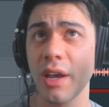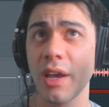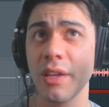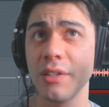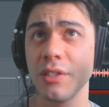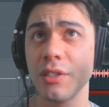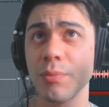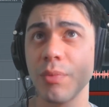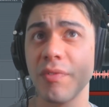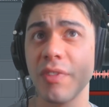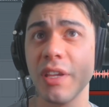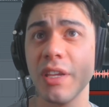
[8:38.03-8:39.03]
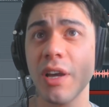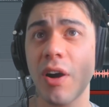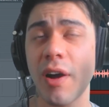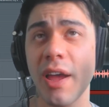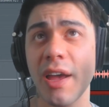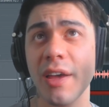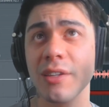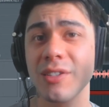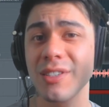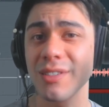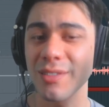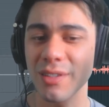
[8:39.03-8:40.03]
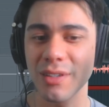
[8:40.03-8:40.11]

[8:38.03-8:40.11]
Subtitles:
And with the hi-hats,